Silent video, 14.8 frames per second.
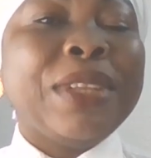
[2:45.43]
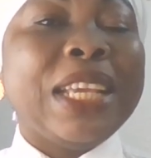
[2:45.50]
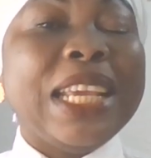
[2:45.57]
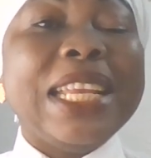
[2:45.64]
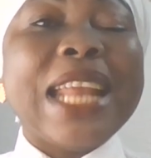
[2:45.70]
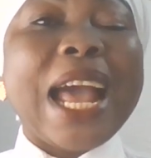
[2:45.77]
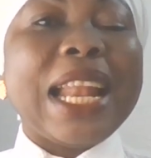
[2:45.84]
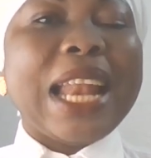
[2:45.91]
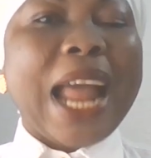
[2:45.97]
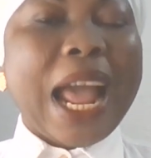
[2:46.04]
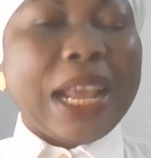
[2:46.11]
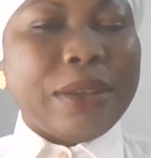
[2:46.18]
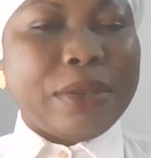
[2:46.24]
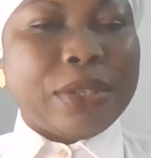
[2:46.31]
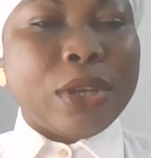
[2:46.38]
in our
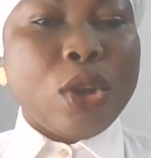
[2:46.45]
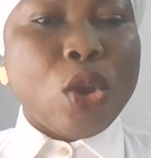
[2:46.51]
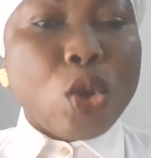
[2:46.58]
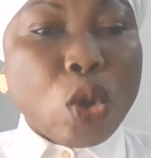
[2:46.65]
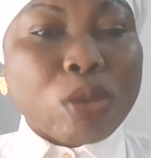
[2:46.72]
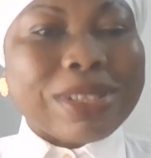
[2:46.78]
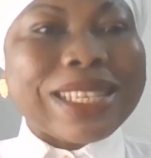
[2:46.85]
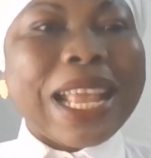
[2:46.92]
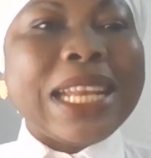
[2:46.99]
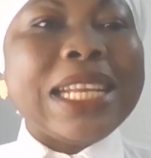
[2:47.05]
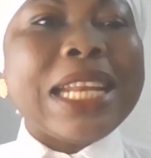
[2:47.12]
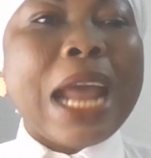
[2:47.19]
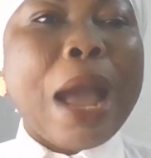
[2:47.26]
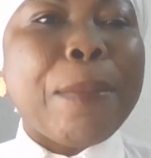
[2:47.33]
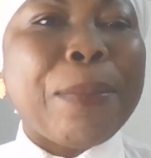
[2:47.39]
lives
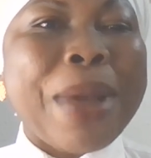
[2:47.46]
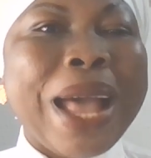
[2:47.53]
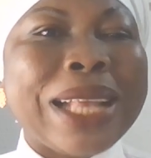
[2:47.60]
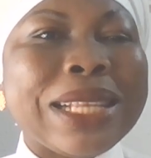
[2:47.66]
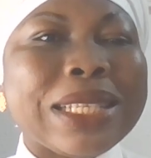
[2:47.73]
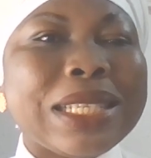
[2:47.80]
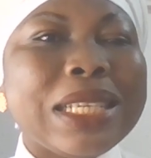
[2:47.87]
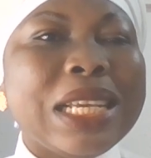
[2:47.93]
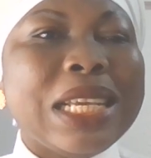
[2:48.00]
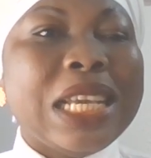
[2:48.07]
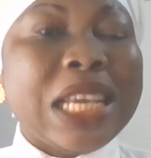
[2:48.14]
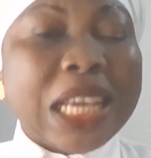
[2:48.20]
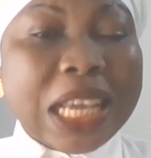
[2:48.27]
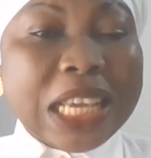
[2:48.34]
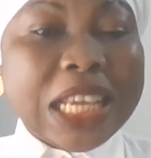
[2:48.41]
concerning our past,
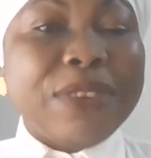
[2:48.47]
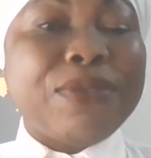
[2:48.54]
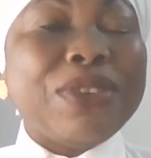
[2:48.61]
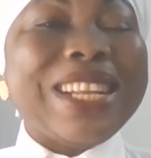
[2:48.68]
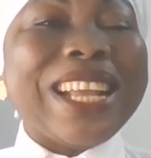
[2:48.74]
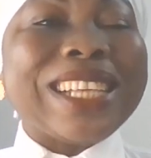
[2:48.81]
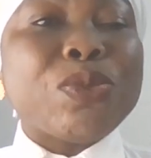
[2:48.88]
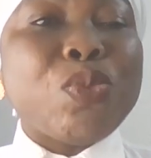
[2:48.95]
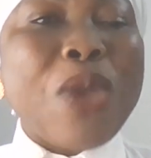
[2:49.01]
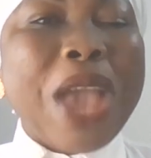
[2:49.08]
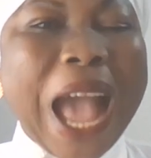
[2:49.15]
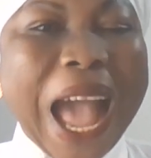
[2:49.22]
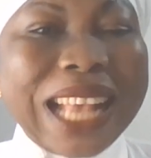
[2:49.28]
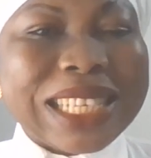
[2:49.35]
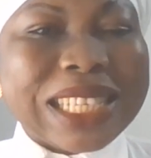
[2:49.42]
even as we
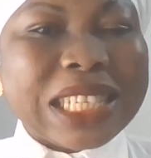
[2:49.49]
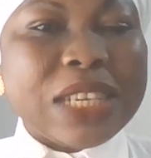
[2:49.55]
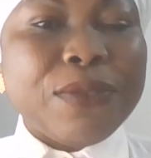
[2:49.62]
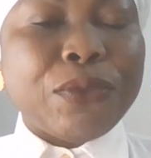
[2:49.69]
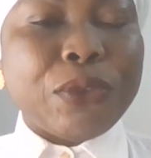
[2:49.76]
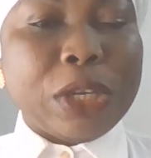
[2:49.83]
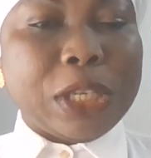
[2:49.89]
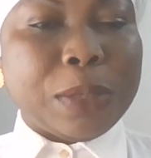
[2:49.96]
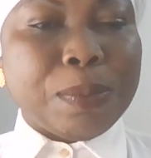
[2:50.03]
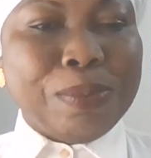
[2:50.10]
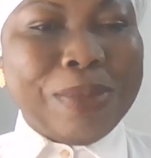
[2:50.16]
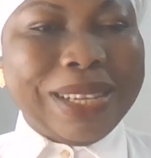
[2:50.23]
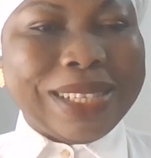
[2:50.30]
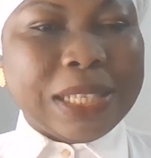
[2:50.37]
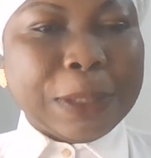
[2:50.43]
are asking for his
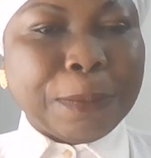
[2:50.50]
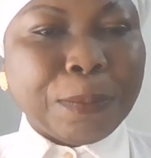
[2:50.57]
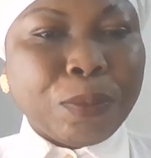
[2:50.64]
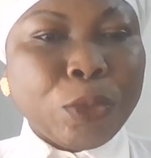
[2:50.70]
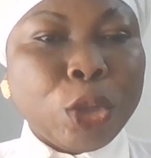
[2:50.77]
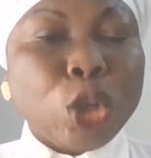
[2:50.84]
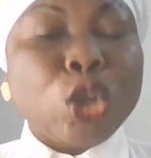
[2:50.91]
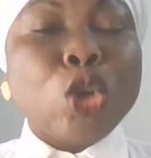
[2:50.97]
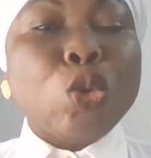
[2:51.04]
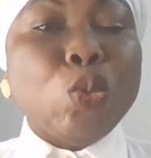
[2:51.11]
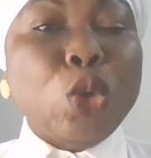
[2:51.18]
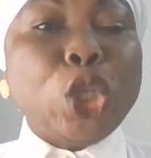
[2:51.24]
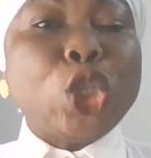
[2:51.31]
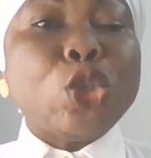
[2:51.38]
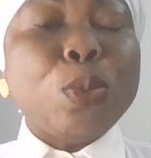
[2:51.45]
mercy,
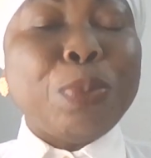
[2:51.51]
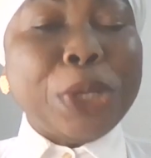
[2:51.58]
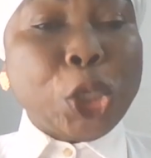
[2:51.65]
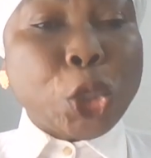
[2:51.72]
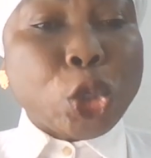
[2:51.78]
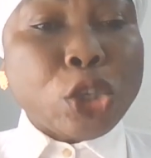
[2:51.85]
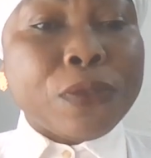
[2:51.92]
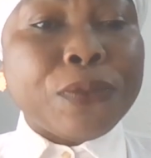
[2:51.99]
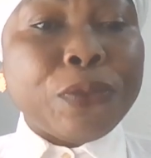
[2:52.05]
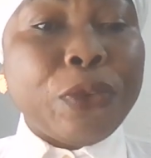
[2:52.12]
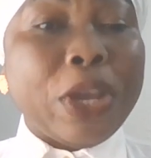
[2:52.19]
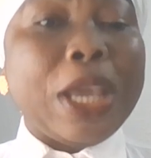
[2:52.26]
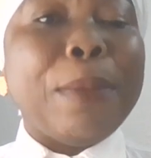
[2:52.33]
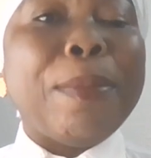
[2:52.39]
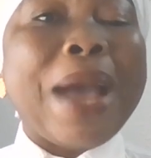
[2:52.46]
we should be truthful
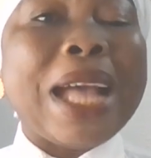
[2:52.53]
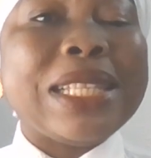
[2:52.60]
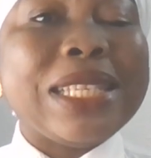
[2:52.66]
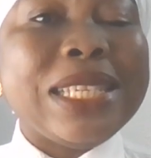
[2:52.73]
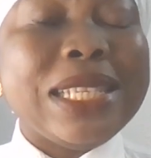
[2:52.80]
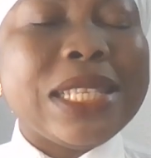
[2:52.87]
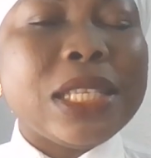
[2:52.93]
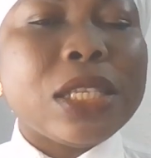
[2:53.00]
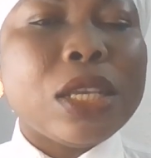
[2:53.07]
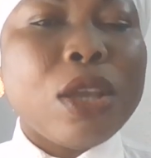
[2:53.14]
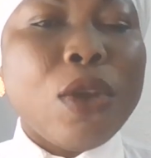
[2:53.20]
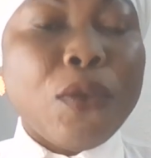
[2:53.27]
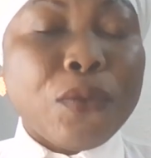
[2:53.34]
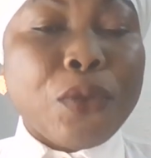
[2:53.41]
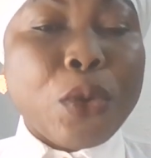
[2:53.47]
about it
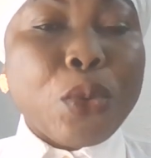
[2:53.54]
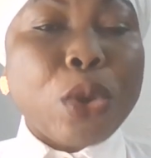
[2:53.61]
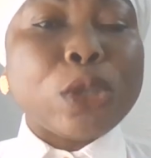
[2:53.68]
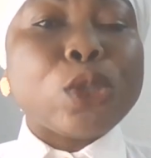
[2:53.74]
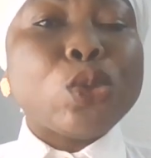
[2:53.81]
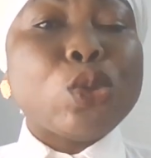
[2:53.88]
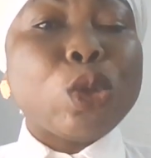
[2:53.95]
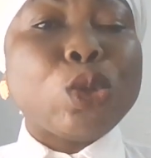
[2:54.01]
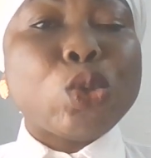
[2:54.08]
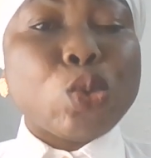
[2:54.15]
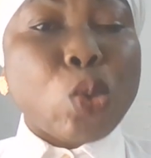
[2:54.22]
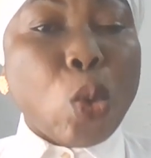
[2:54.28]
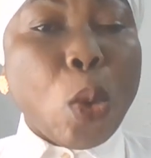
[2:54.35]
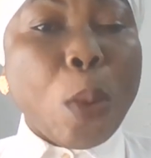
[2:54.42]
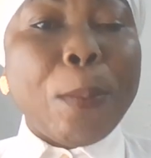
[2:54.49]
for us not to
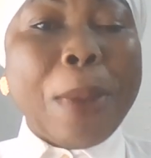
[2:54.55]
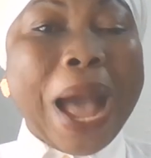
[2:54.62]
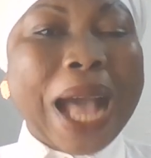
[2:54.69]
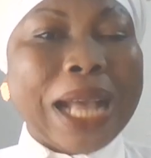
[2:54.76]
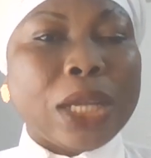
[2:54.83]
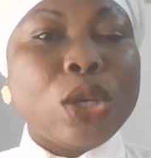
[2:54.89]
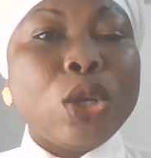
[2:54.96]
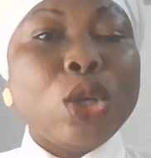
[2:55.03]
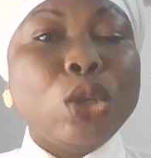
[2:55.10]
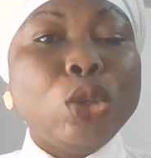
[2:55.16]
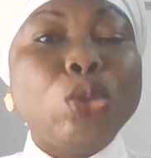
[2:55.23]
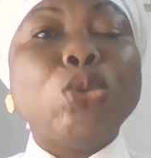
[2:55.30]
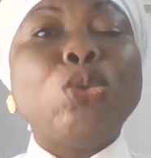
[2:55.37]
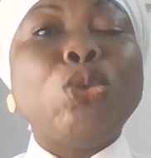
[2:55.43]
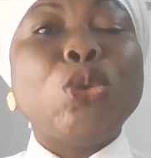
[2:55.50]
go back
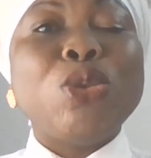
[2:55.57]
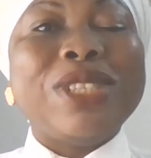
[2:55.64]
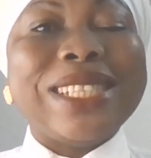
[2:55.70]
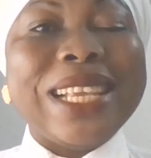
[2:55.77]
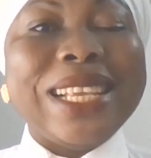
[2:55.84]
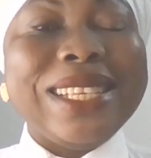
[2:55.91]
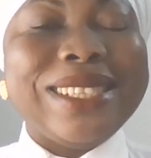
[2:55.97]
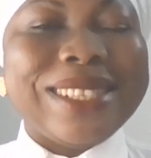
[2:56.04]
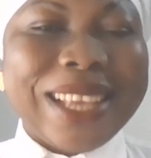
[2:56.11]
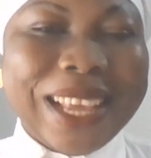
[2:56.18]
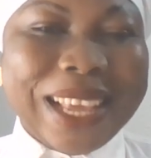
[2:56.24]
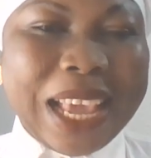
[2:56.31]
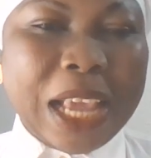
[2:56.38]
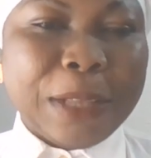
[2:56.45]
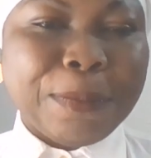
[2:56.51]
to those things
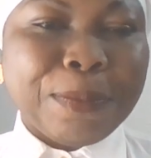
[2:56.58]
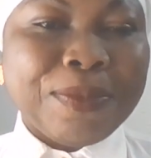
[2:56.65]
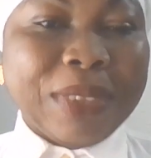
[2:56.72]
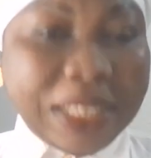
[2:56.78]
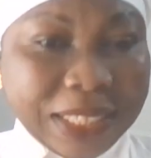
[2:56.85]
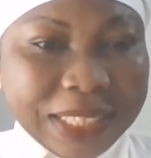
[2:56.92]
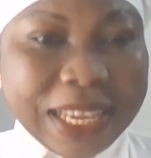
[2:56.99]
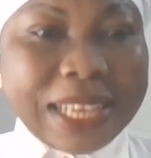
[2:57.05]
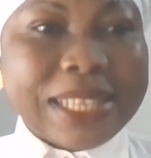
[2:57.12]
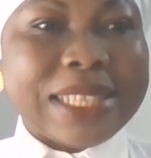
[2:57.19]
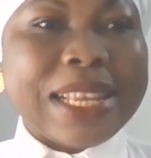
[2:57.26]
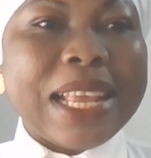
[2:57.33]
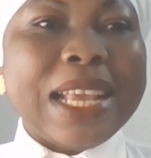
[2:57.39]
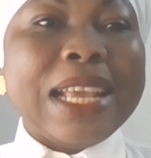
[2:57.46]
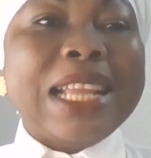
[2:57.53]
again.
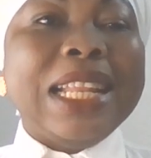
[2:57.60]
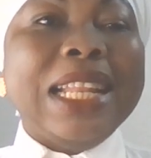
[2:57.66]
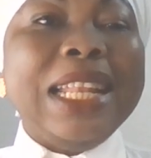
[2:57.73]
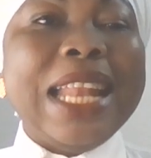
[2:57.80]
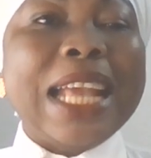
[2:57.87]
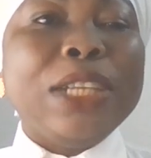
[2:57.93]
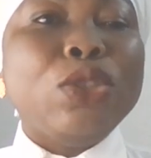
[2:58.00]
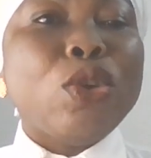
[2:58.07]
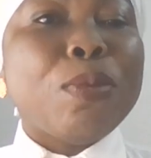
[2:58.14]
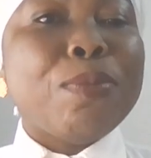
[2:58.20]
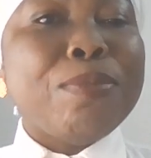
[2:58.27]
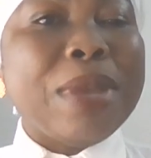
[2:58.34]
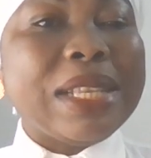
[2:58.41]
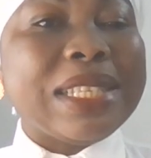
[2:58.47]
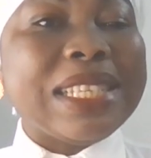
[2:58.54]
Yes, let no
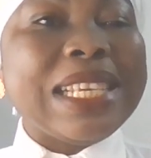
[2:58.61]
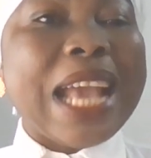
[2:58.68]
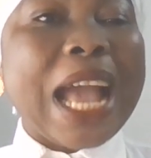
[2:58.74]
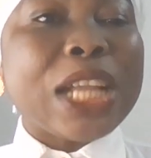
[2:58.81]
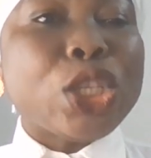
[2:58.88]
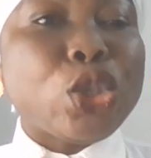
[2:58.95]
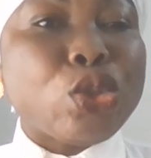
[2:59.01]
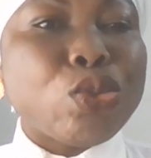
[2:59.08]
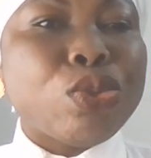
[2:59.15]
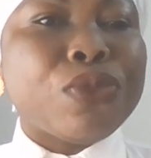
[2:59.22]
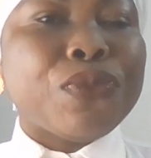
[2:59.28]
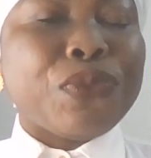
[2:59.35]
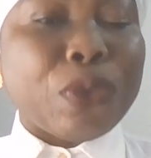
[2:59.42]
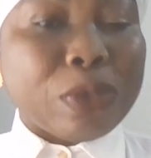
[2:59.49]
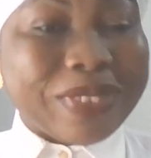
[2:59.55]
mercy and truth
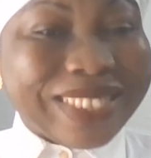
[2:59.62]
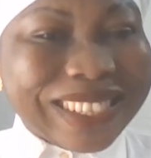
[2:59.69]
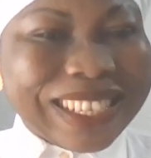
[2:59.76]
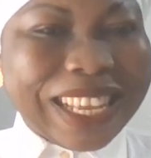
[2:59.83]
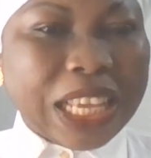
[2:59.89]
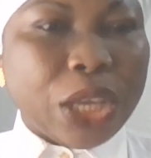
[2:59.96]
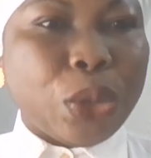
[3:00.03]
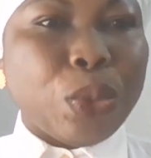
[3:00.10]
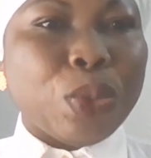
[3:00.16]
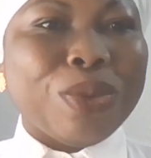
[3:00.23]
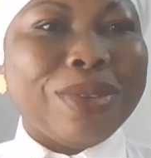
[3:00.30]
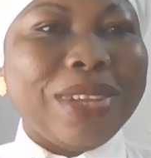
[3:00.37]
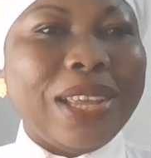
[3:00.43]
forsake you.